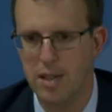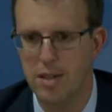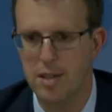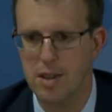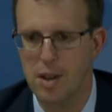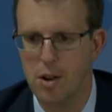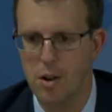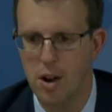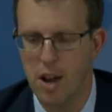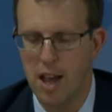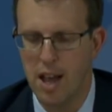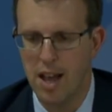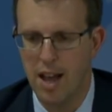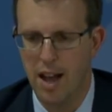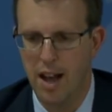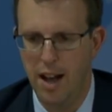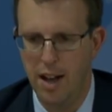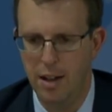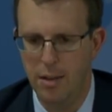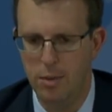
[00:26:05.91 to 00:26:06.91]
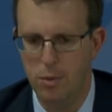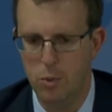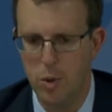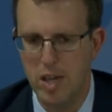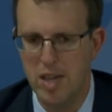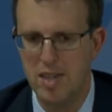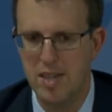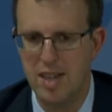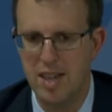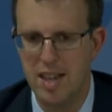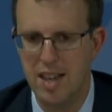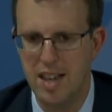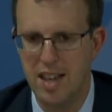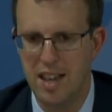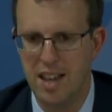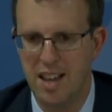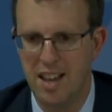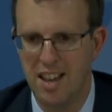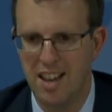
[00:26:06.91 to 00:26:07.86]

So uh, we see